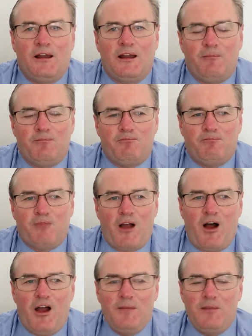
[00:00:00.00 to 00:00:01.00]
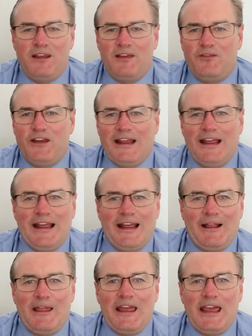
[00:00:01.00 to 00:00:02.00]
I believe that
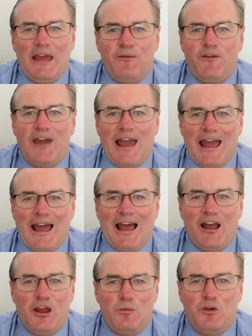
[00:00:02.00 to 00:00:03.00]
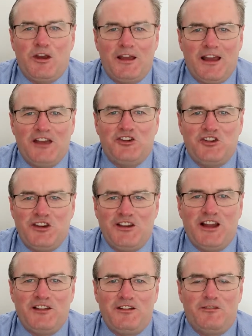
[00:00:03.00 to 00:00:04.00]
if a communication
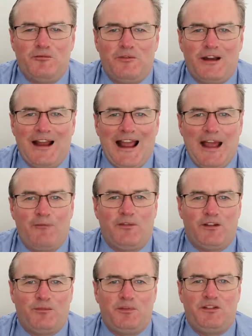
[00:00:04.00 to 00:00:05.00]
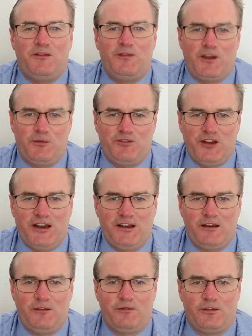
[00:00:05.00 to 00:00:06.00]
doesn't have specific
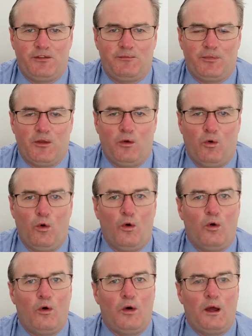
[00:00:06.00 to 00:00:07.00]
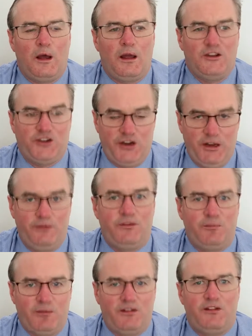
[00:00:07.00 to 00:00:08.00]
objectives or achieve
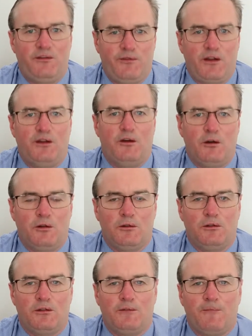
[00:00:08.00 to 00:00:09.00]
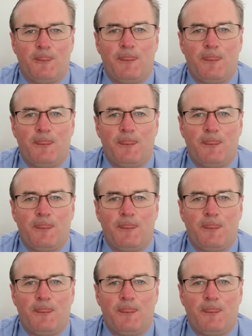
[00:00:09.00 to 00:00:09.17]
specific goals,